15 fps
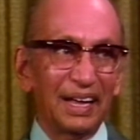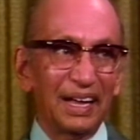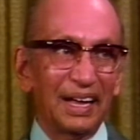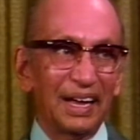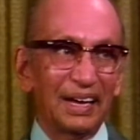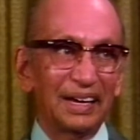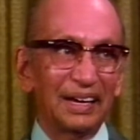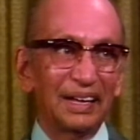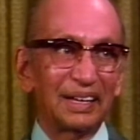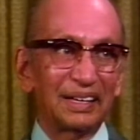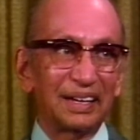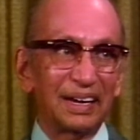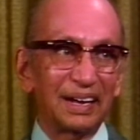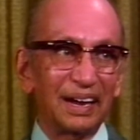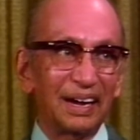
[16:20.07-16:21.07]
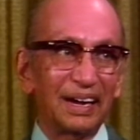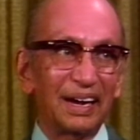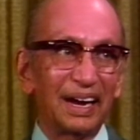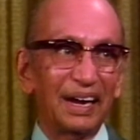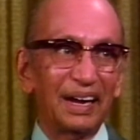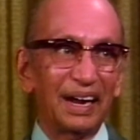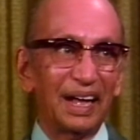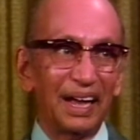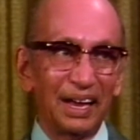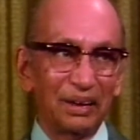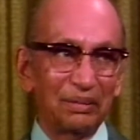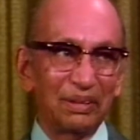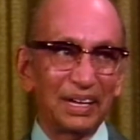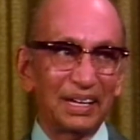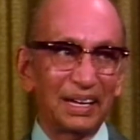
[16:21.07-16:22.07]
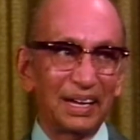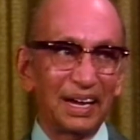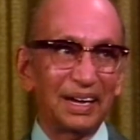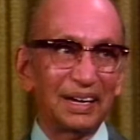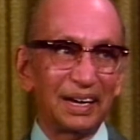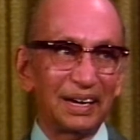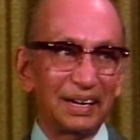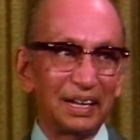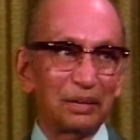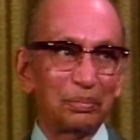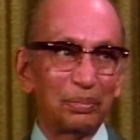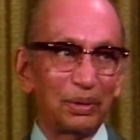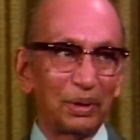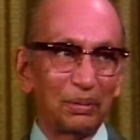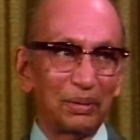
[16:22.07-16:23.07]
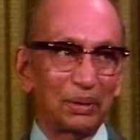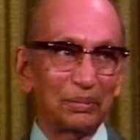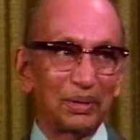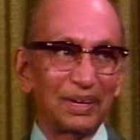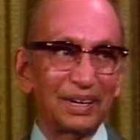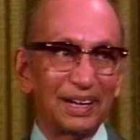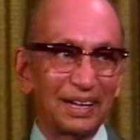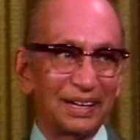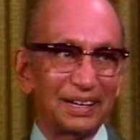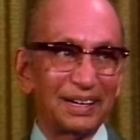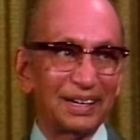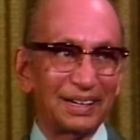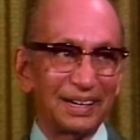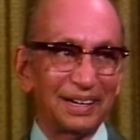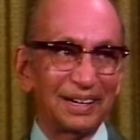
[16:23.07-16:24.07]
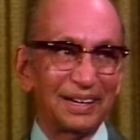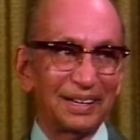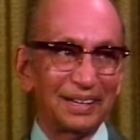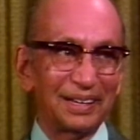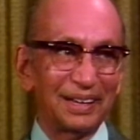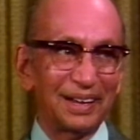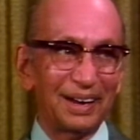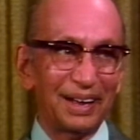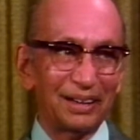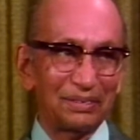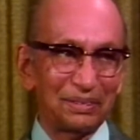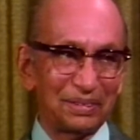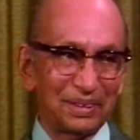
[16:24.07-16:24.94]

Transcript: And Srikhande and I investigated this problem and constructed these graphs.